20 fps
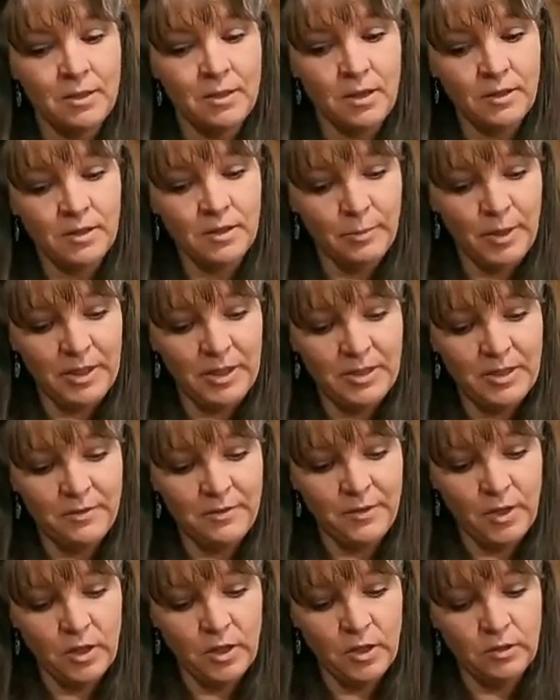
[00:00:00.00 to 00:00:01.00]
It's not the
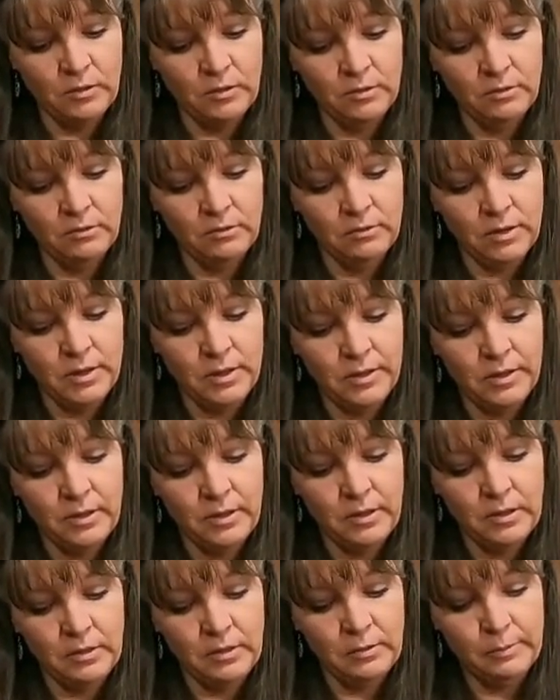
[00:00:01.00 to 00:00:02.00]
bread's fault,
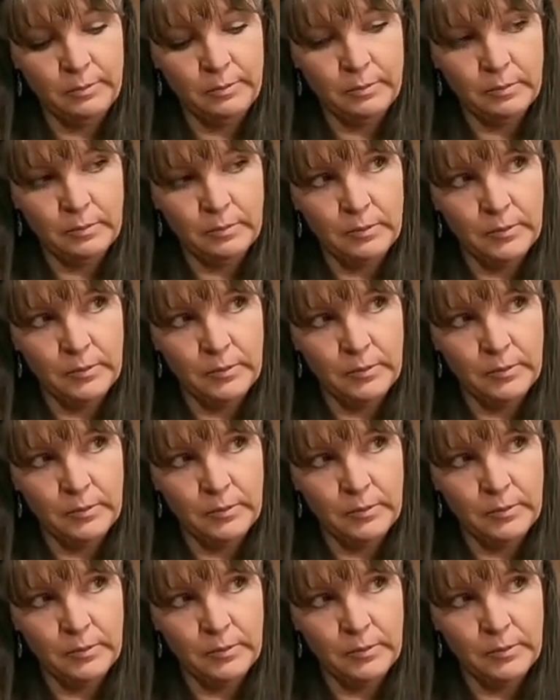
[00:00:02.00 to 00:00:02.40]
um,